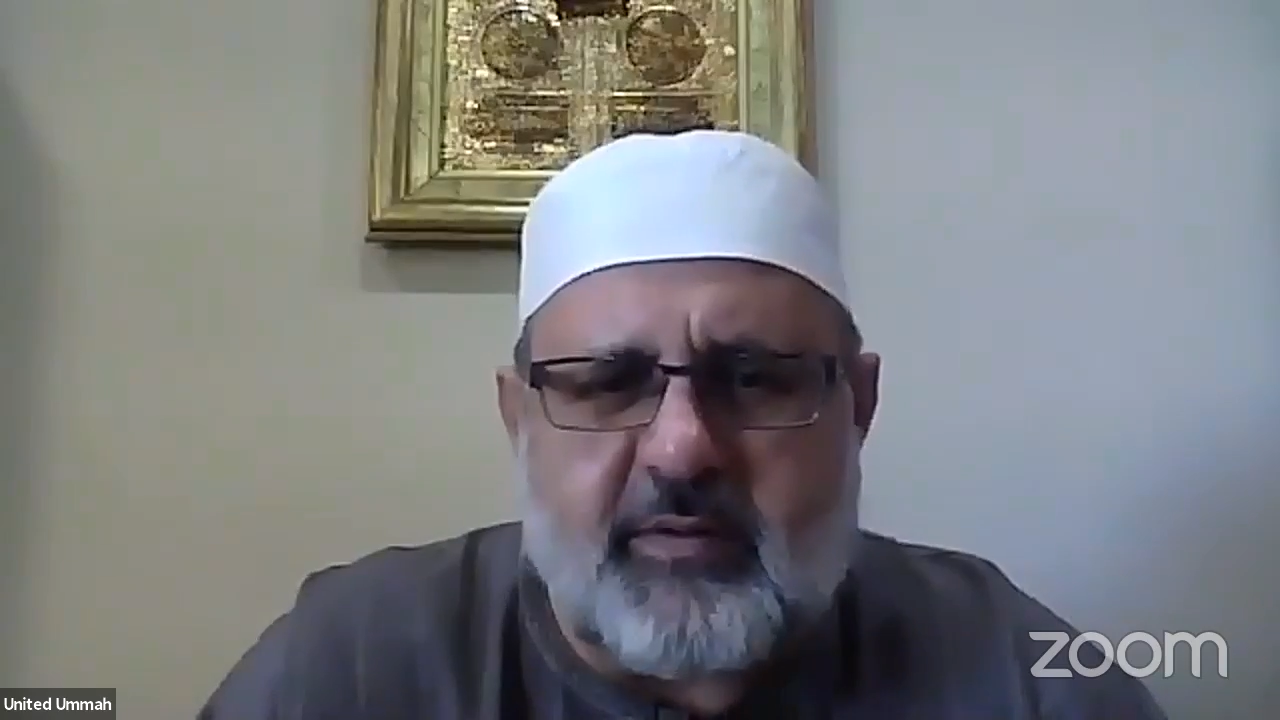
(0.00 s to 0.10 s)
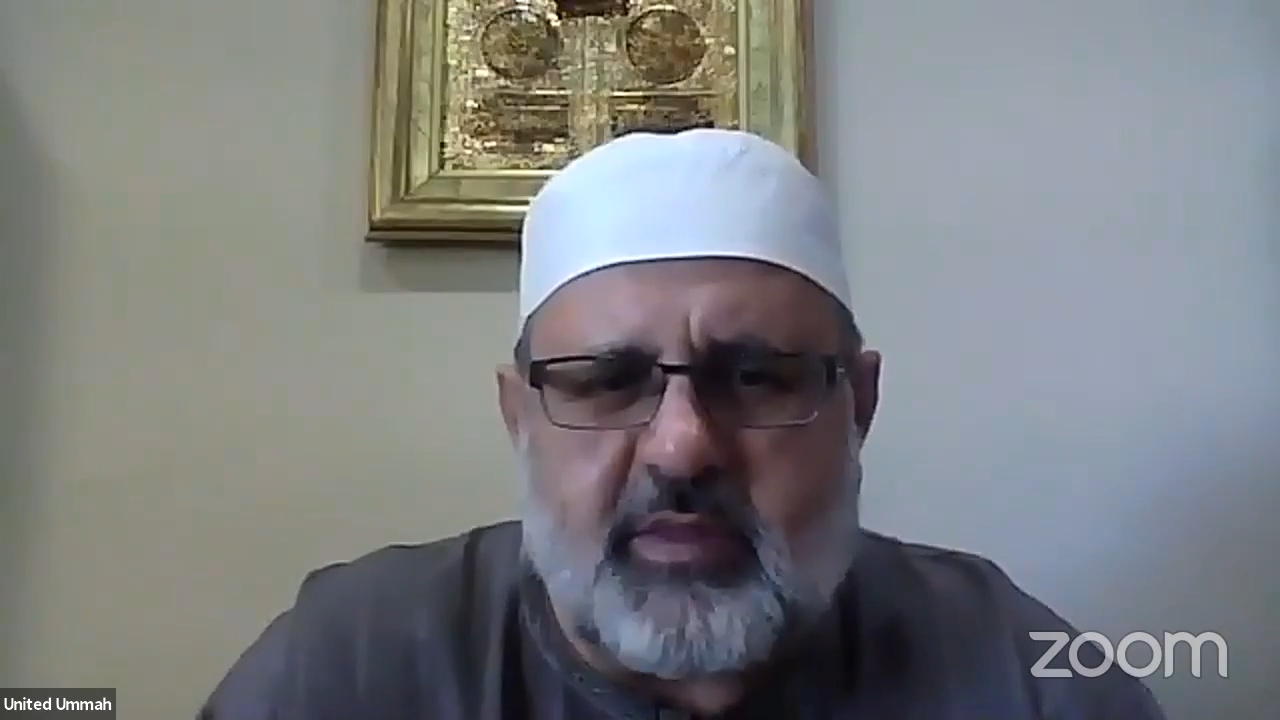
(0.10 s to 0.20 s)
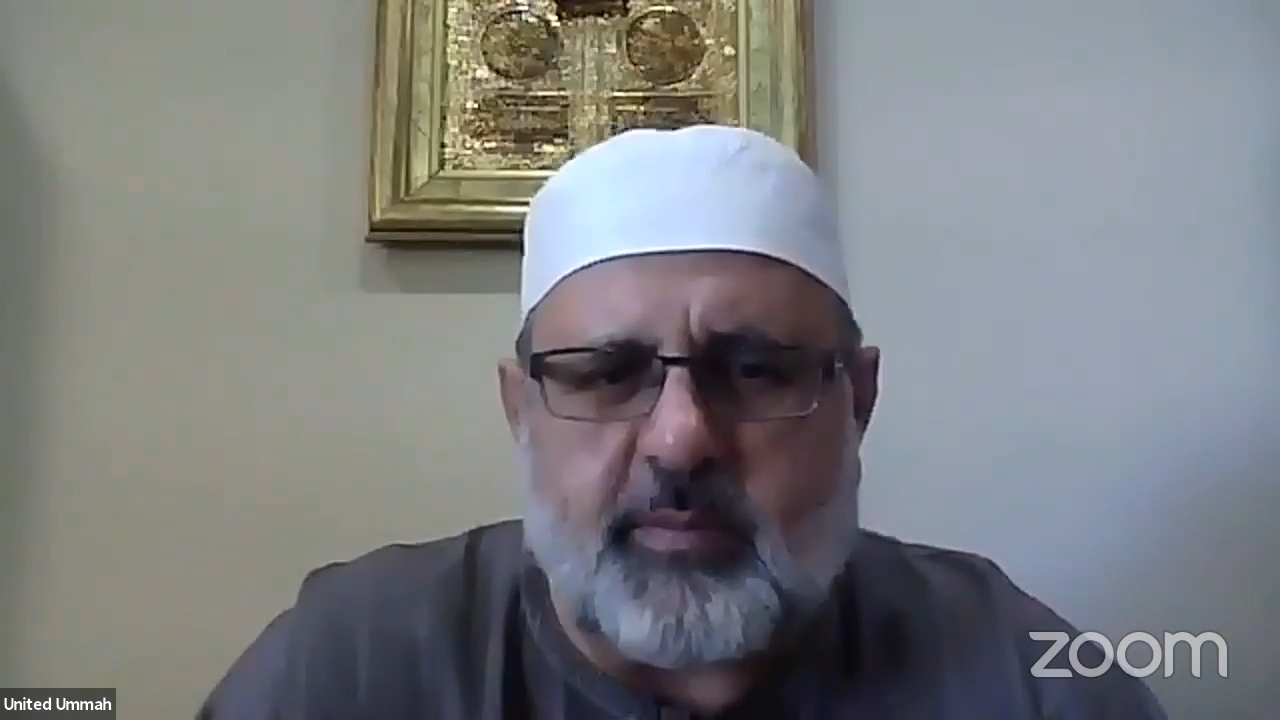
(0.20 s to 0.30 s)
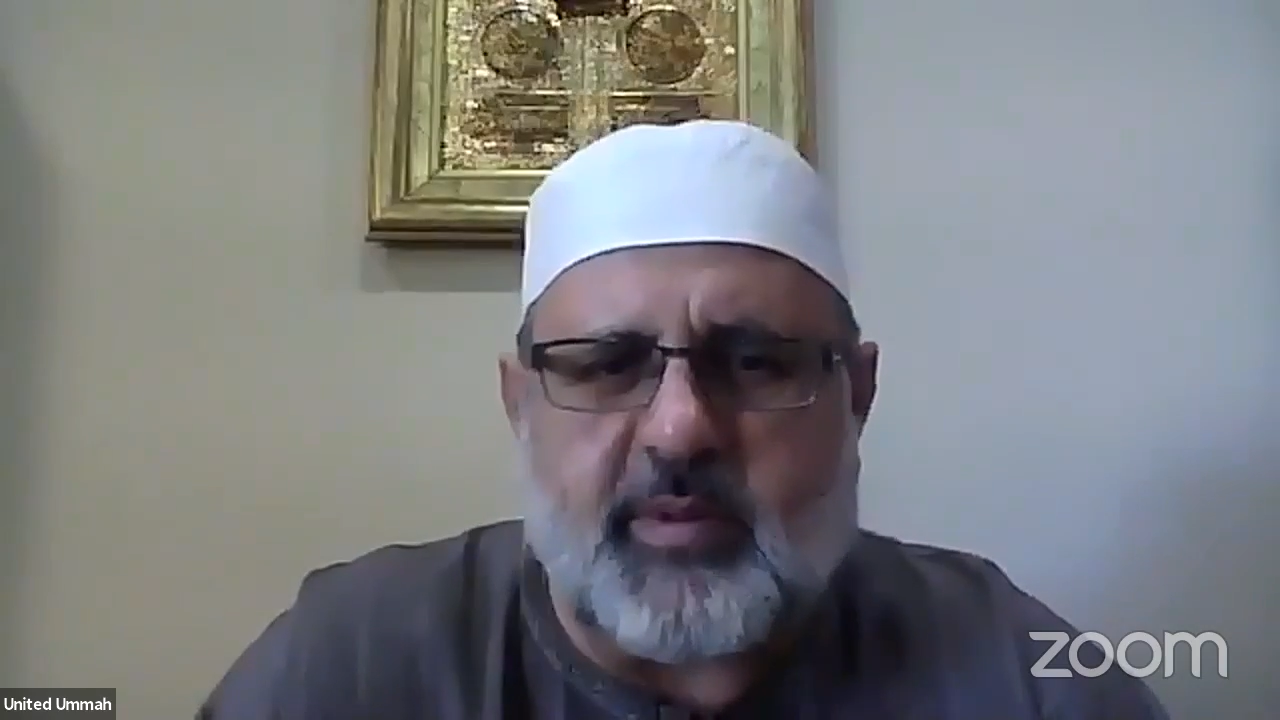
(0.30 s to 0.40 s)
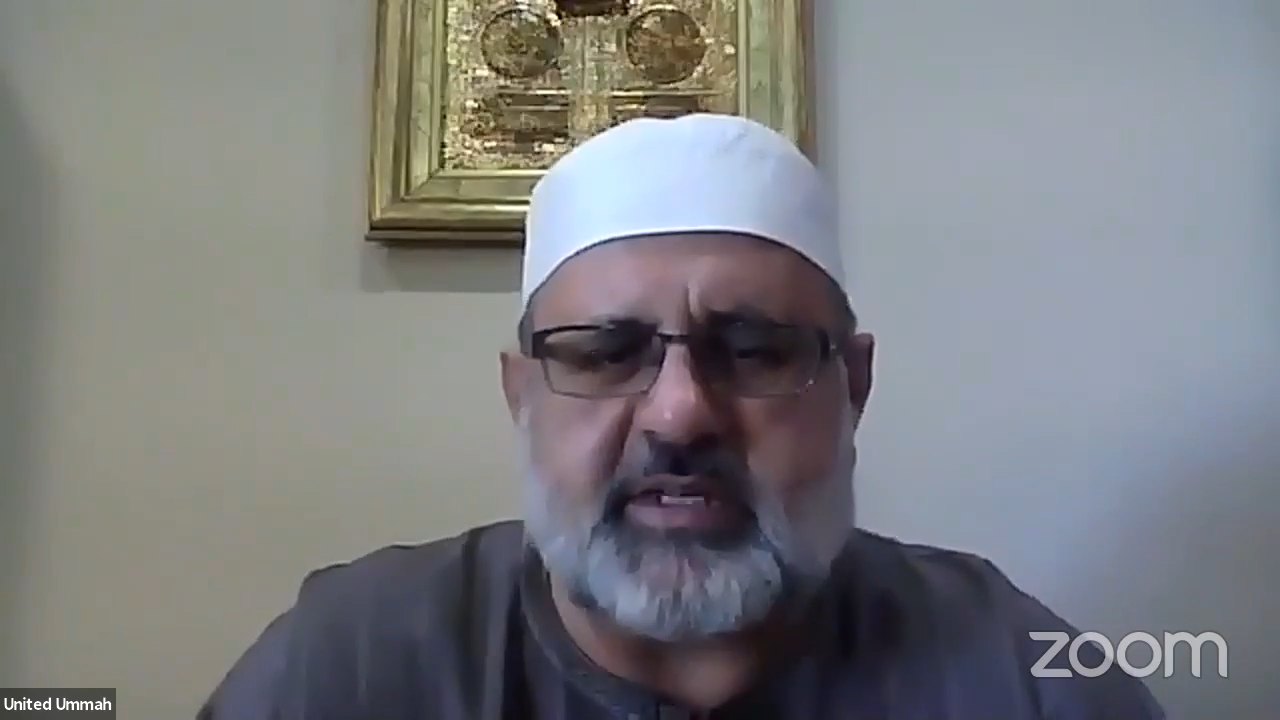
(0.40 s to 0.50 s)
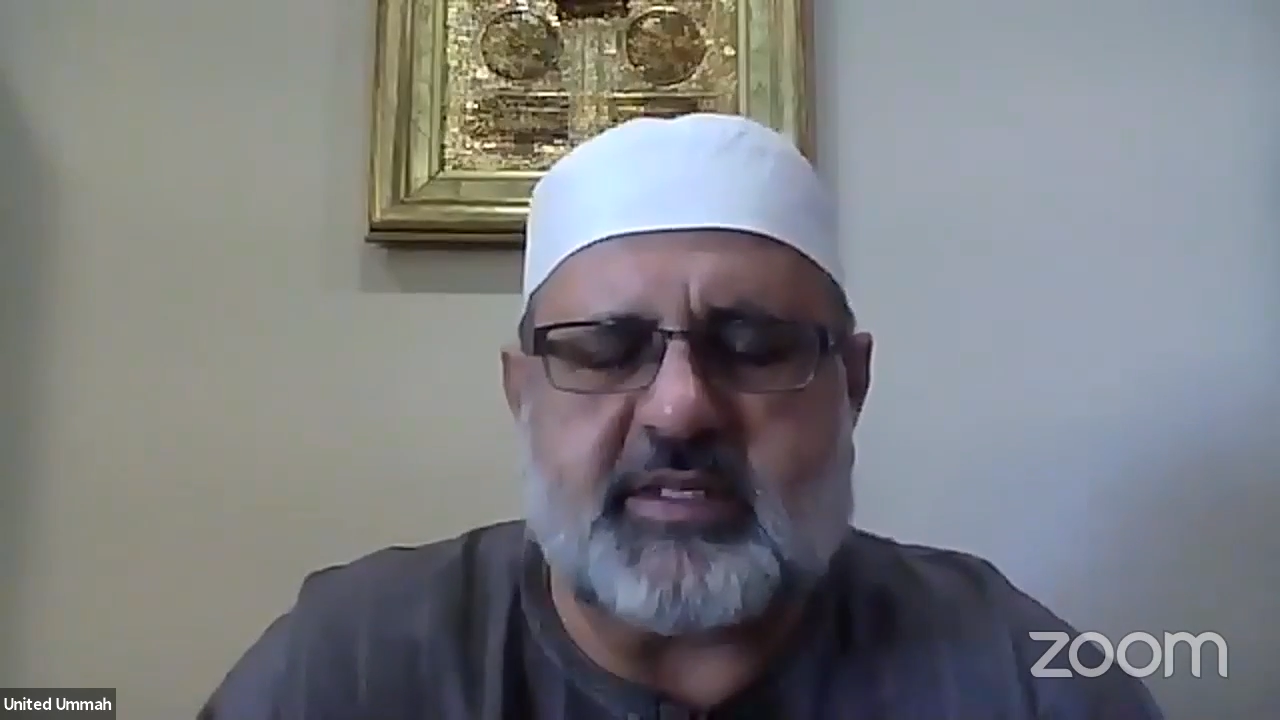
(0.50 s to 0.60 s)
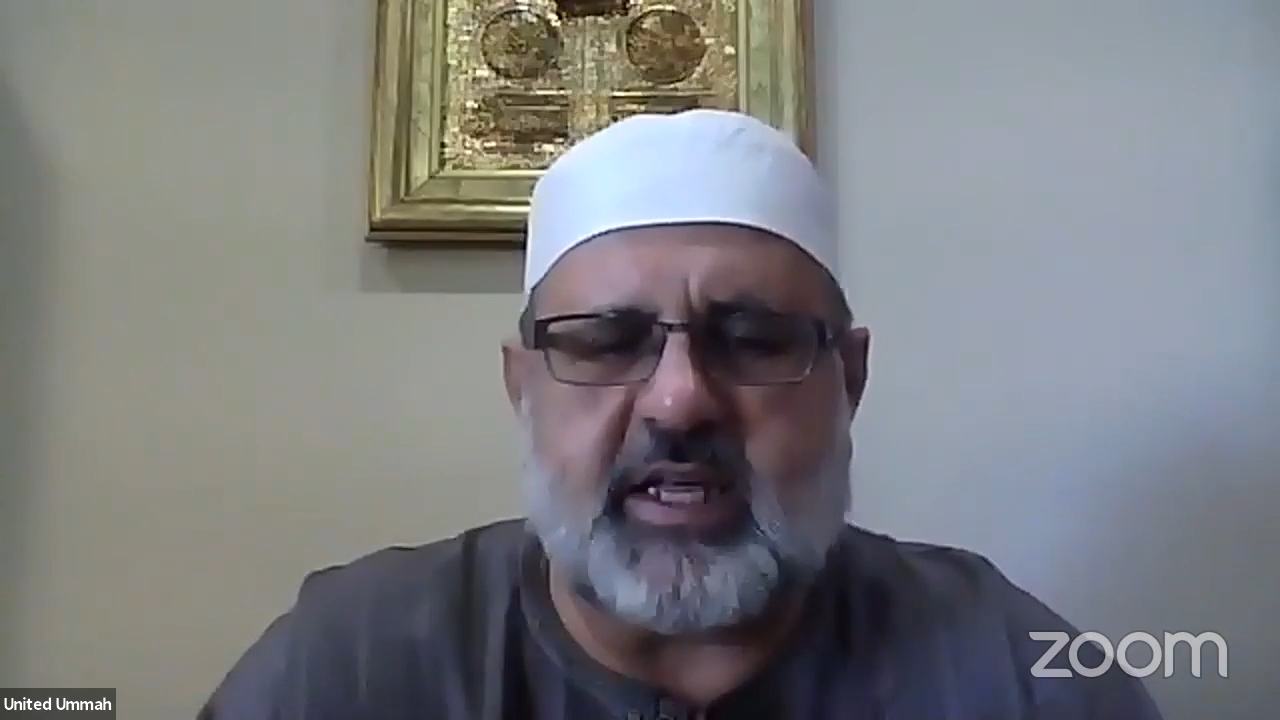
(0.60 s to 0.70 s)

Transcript: of the place